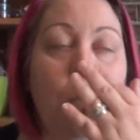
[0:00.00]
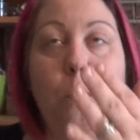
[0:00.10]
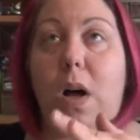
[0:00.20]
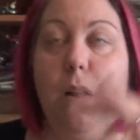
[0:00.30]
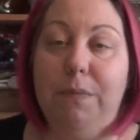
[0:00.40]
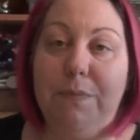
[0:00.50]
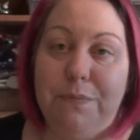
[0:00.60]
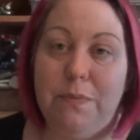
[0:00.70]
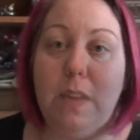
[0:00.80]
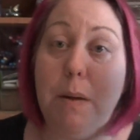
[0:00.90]
Well,
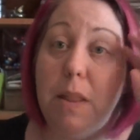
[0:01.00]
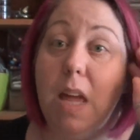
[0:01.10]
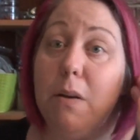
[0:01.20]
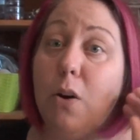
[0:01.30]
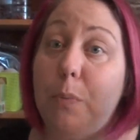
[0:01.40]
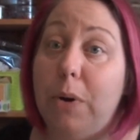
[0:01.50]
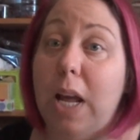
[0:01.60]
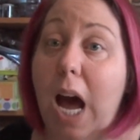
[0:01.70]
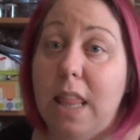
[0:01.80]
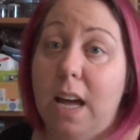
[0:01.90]
I mean, they go
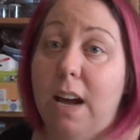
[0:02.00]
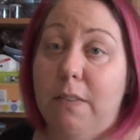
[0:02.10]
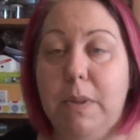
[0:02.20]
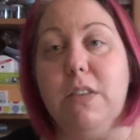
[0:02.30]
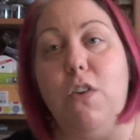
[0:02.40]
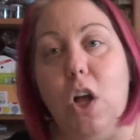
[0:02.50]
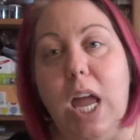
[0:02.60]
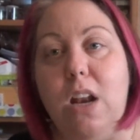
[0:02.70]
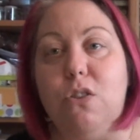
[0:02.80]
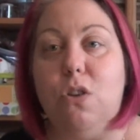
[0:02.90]
pretty high. They have, it's a
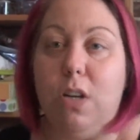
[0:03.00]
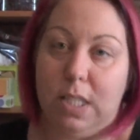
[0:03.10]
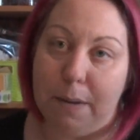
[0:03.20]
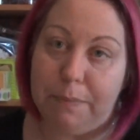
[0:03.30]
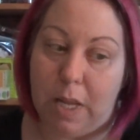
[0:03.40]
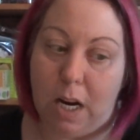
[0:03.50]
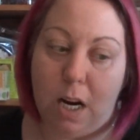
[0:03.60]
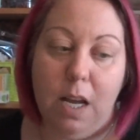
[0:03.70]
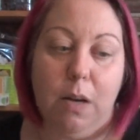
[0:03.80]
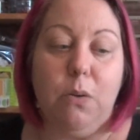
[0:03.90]
volcano, so it gets up there.
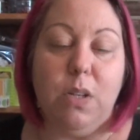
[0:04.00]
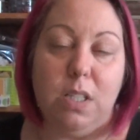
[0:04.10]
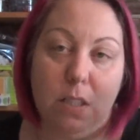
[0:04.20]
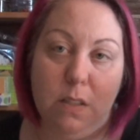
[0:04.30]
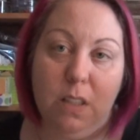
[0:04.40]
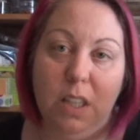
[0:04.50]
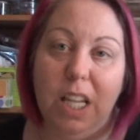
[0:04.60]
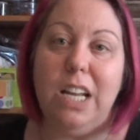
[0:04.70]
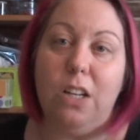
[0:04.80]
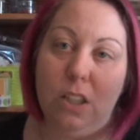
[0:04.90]
We're a
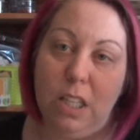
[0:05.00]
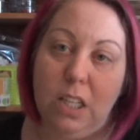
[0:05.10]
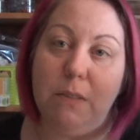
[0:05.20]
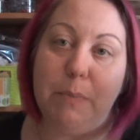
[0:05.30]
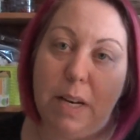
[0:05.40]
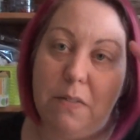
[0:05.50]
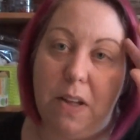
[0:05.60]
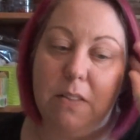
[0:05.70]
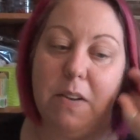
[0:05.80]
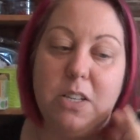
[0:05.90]
little bit of
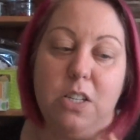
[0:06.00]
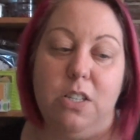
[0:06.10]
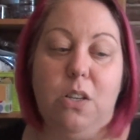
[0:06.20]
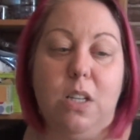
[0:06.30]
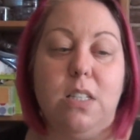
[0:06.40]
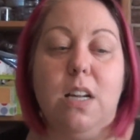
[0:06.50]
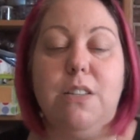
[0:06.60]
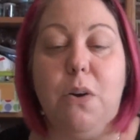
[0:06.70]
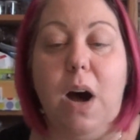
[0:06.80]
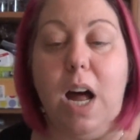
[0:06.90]
elevation, so it's not
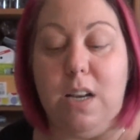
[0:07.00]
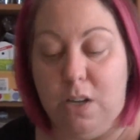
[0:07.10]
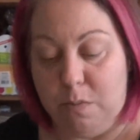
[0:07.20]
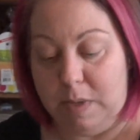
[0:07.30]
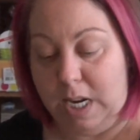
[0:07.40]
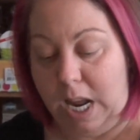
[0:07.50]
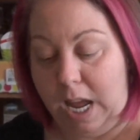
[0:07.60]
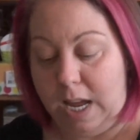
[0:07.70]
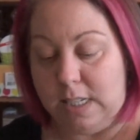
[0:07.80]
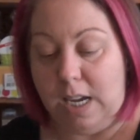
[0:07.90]
so hot and humid,
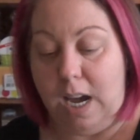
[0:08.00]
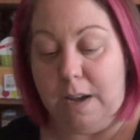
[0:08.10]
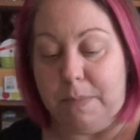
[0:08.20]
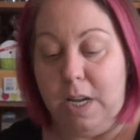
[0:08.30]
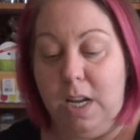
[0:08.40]
and